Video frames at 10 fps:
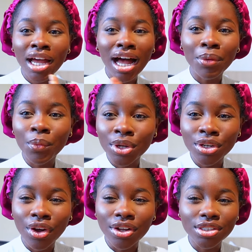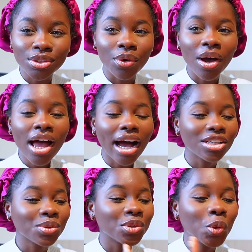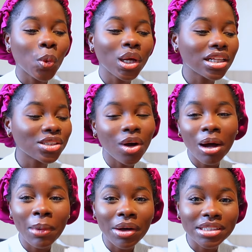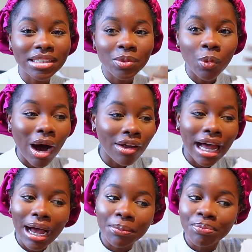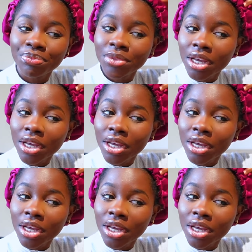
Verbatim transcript: and whatnot so I just want to quickly talk about it while I'm